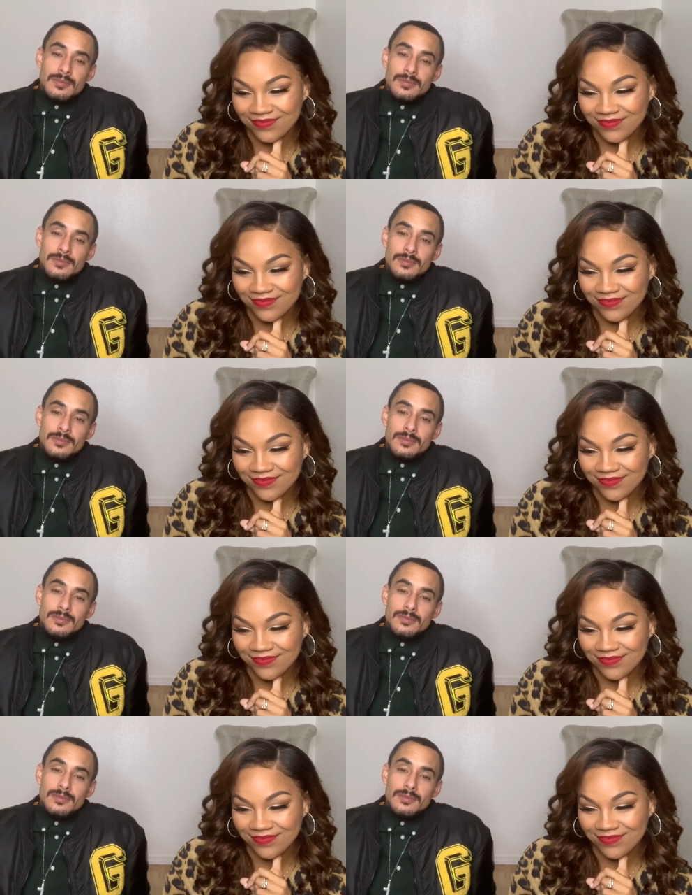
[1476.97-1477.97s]

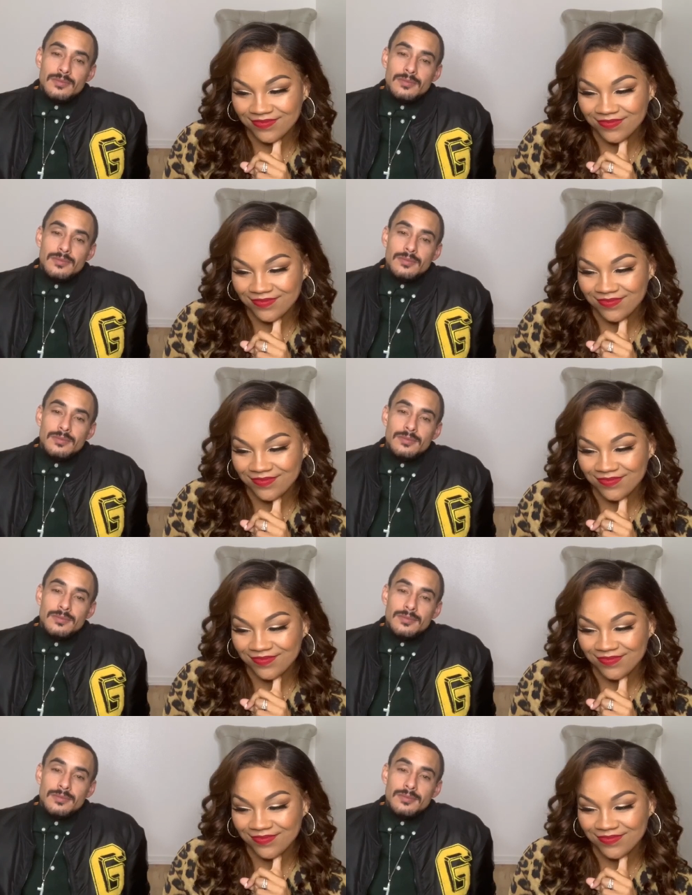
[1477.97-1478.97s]

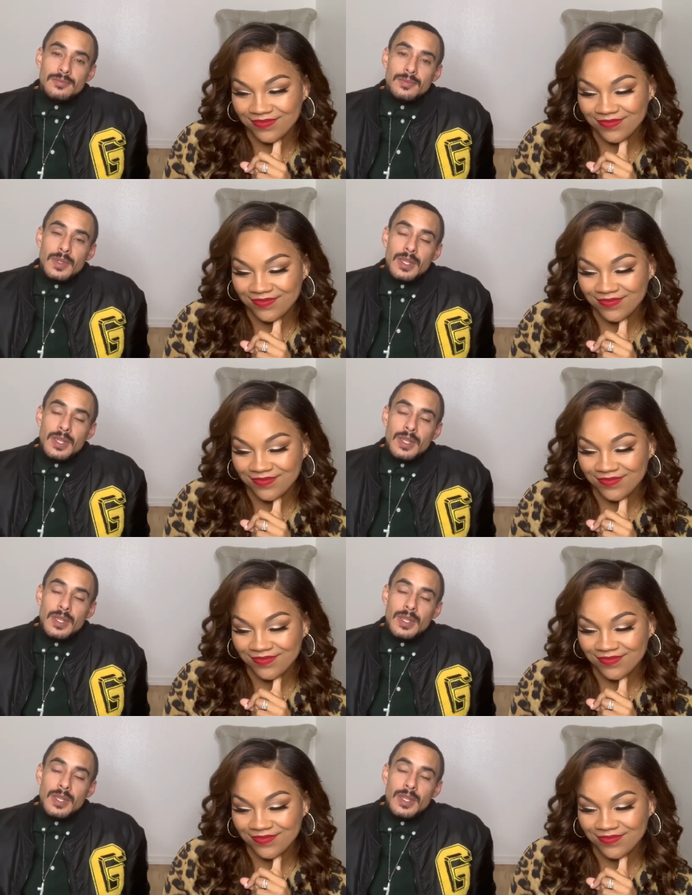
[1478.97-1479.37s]
Nobody speaks.